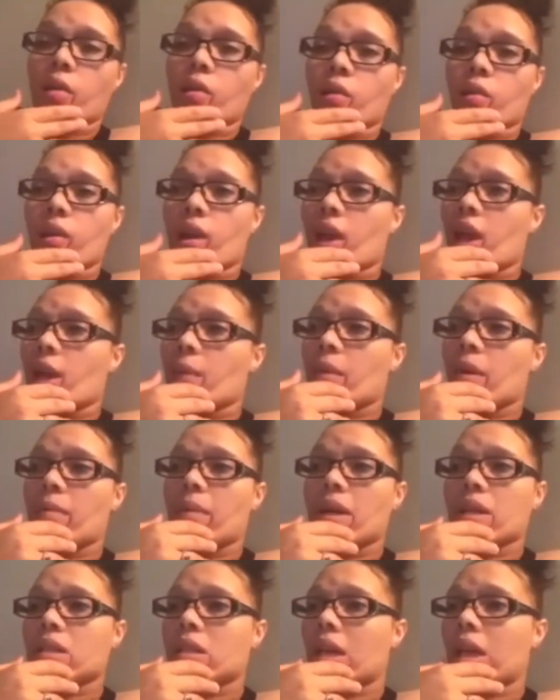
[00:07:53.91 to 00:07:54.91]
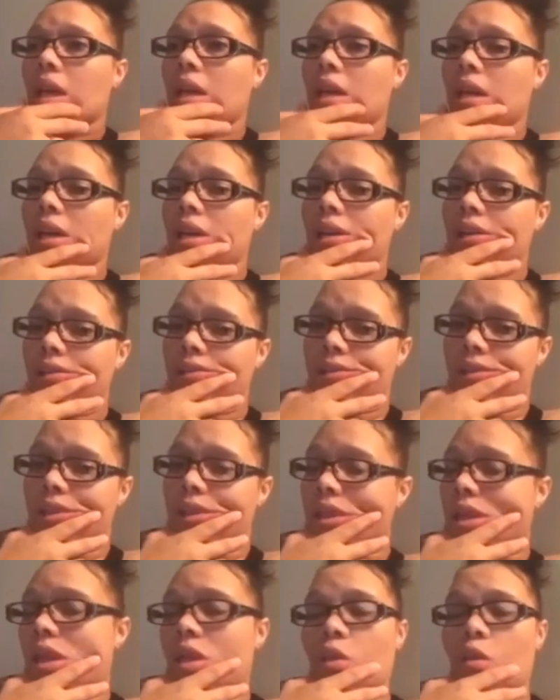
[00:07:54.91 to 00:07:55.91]
on her name. I'm not saying it
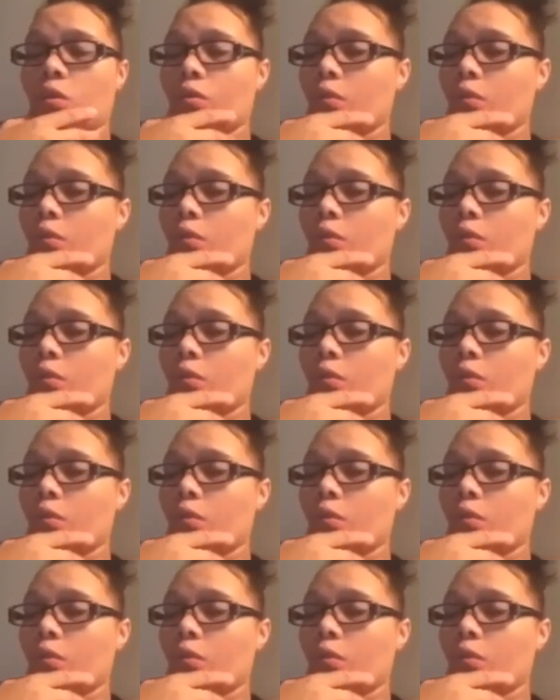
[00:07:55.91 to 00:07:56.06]
to get no